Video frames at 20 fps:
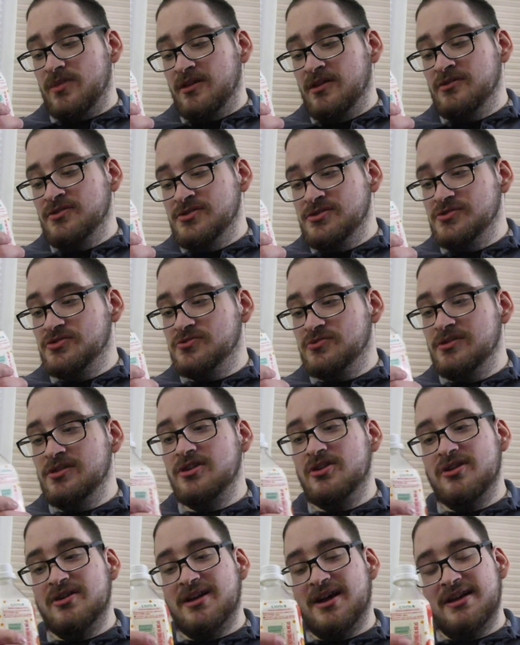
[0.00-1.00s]
This is
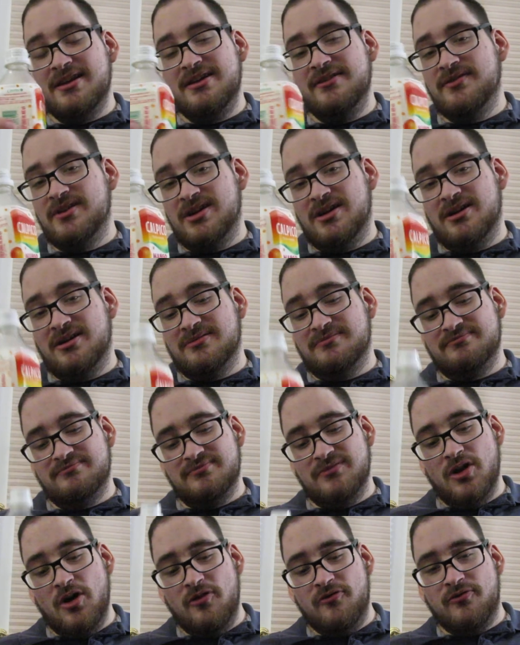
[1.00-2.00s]
really good. I'd give it a
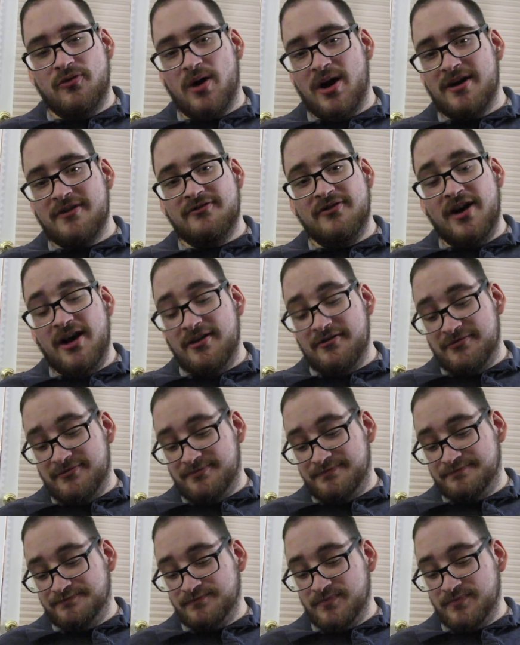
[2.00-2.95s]
low 4 out of 5.